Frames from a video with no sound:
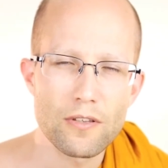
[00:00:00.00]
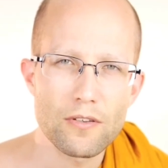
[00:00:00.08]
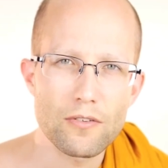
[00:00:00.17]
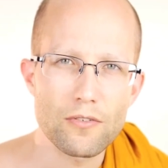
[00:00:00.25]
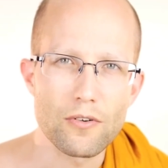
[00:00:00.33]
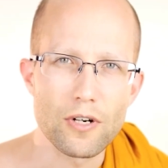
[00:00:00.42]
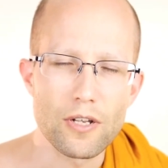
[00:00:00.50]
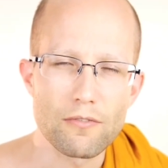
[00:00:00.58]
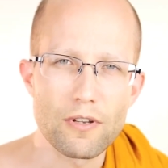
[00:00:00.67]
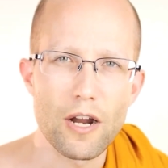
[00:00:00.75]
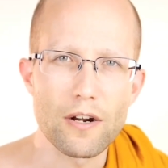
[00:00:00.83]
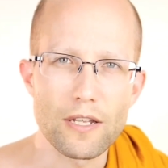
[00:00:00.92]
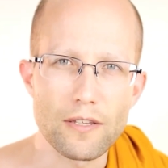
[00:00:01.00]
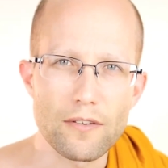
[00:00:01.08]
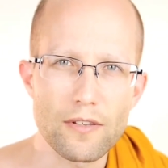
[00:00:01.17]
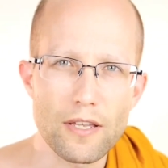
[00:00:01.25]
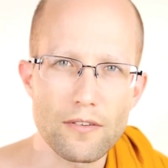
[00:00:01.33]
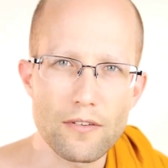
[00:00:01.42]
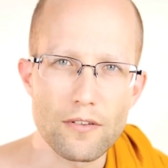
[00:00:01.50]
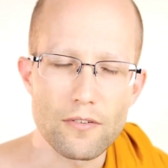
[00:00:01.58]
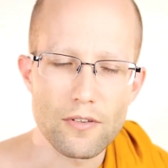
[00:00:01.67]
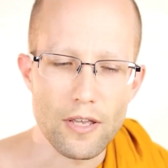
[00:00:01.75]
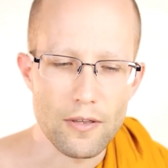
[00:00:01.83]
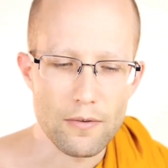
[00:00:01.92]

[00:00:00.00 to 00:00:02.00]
sort of guarding the senses.